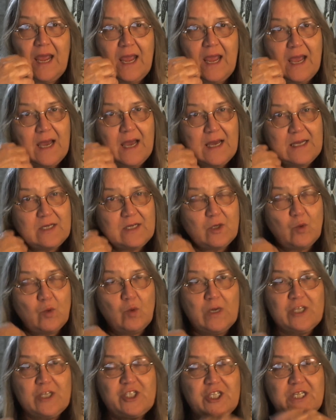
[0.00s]
And
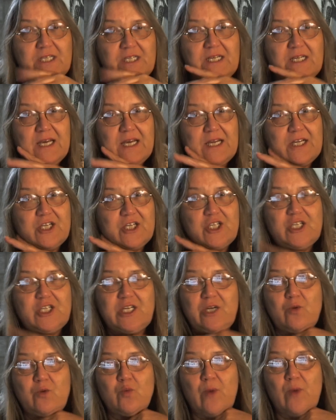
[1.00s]
what she did is
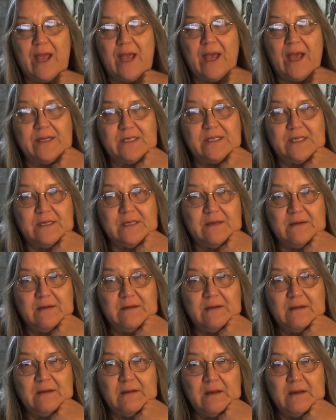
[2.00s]
she read
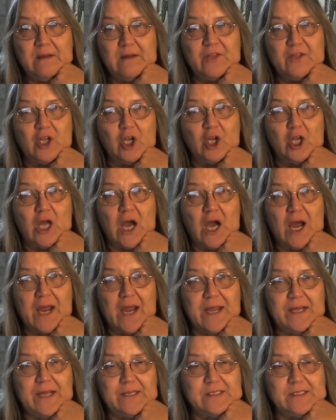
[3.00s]
the
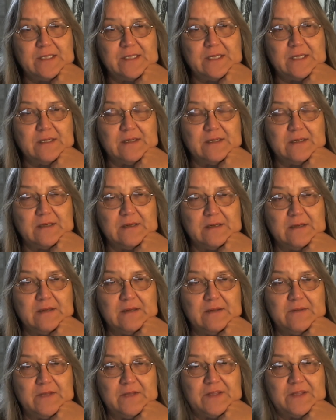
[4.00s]
lines
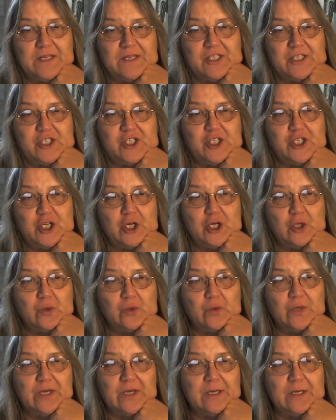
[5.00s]
that these
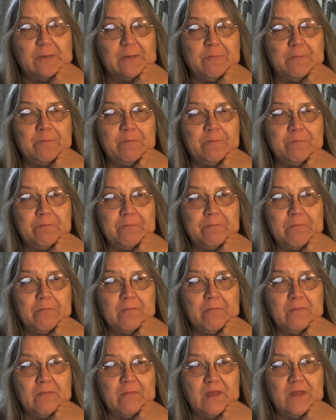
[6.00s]
children
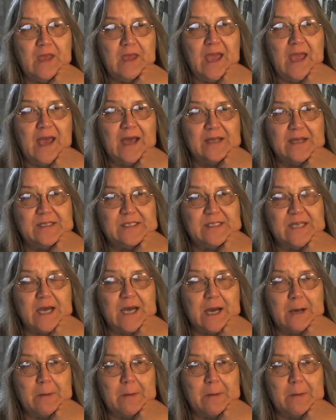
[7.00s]
had